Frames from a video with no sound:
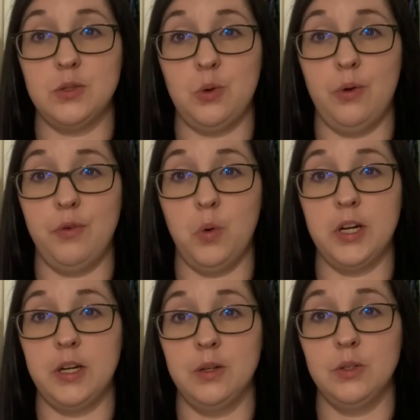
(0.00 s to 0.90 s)
So if you
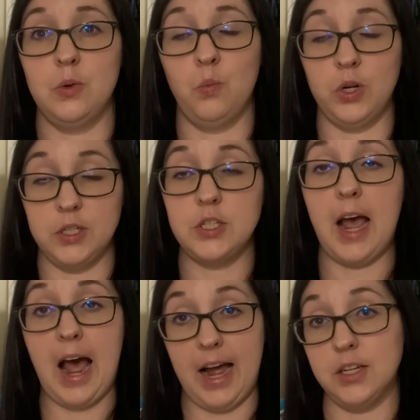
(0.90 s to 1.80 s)
want to wanted to
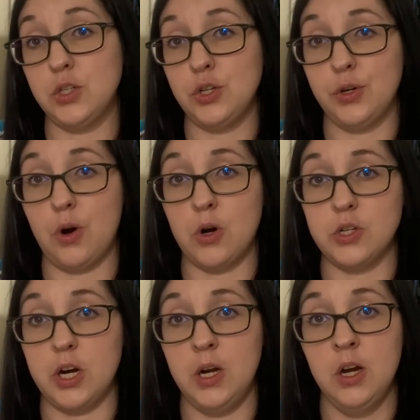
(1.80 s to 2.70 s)
add to your
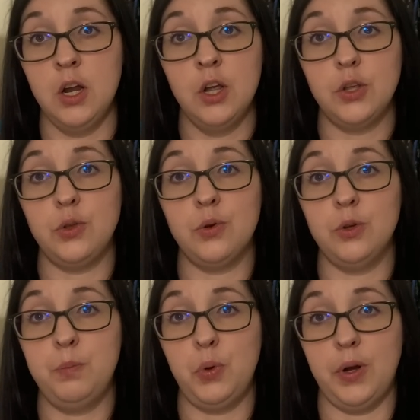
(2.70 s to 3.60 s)
order, you
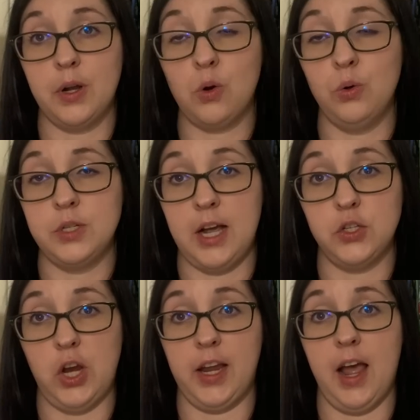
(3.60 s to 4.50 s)
could put in a code at
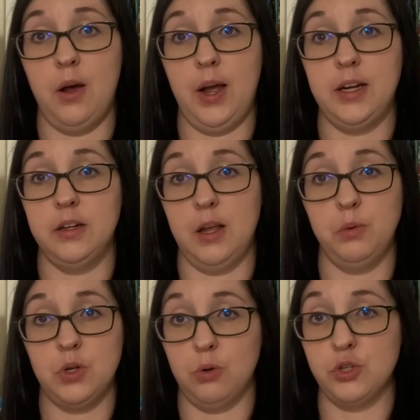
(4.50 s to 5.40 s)
checkout and it
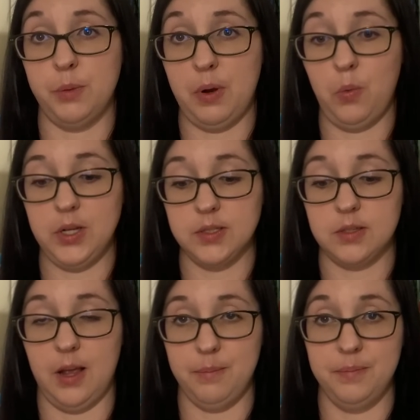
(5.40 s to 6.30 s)
would all ship at once.
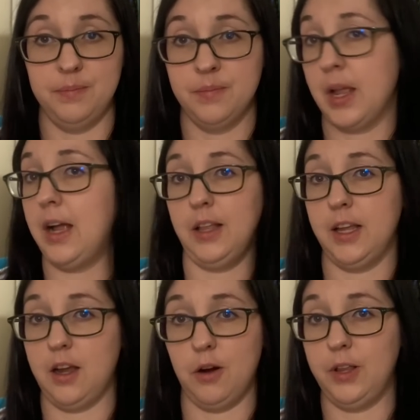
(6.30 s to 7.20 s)
Um, I
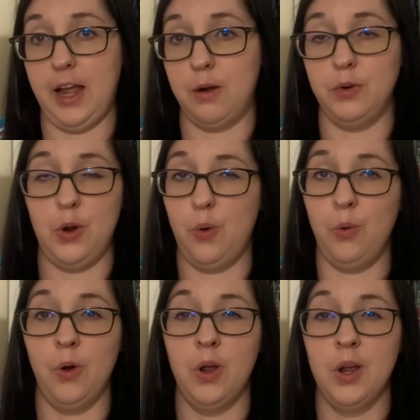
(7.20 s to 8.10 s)
like her layout, no,
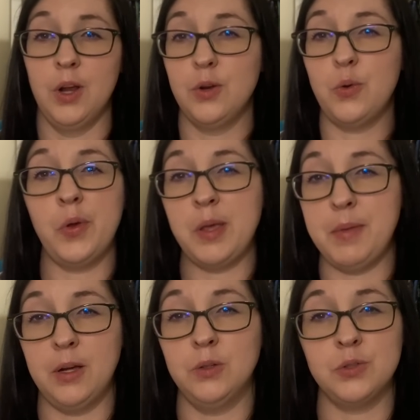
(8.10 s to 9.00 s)
no
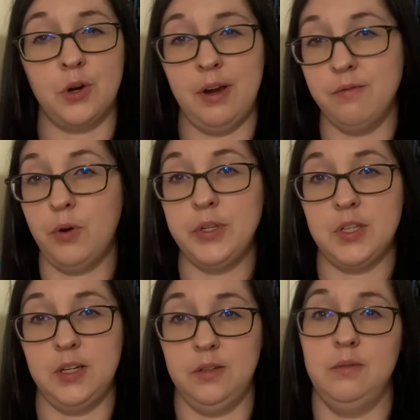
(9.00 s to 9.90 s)
emails or
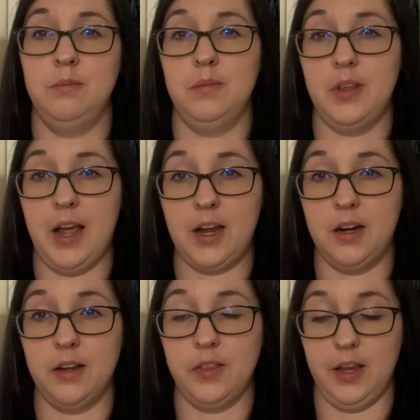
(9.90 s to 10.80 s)
invoicing, that
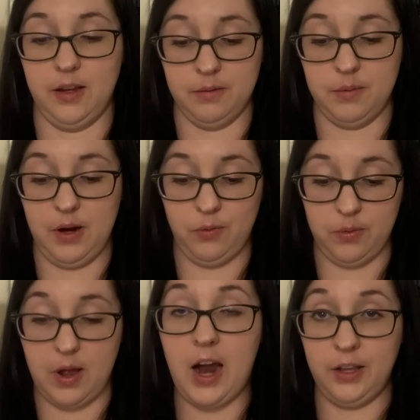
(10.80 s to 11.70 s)
kind of thing. I
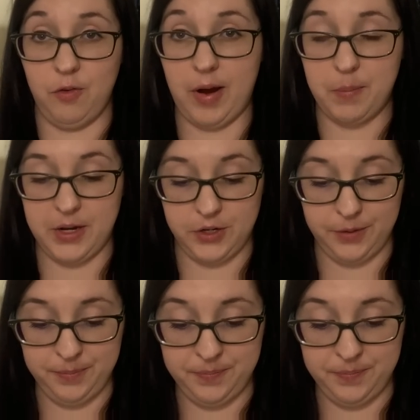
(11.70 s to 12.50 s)
highly recommend her.